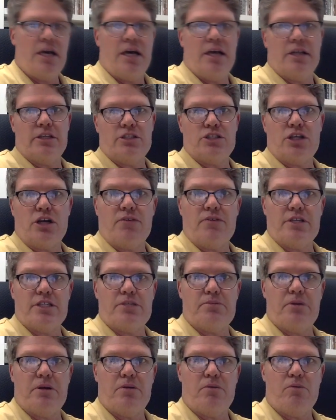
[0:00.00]
and the
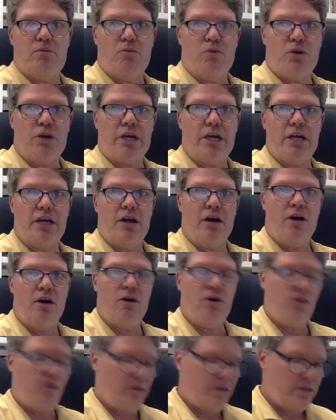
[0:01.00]
servant's been working
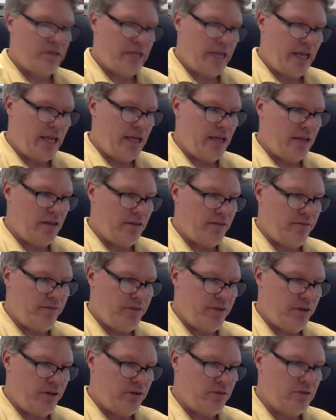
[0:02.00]
all day in the
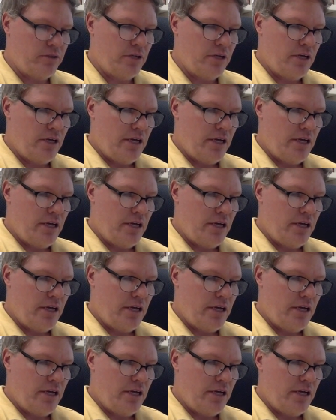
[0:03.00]
field.